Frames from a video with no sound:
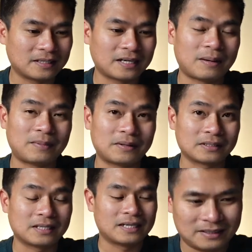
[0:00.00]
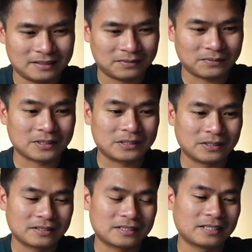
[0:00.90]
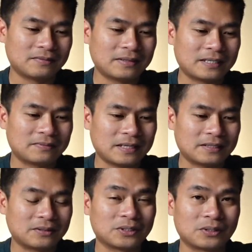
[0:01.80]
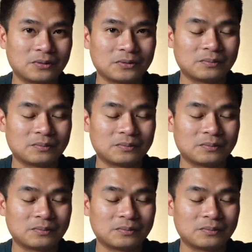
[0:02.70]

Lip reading: amount. Of course you can still verify on your own,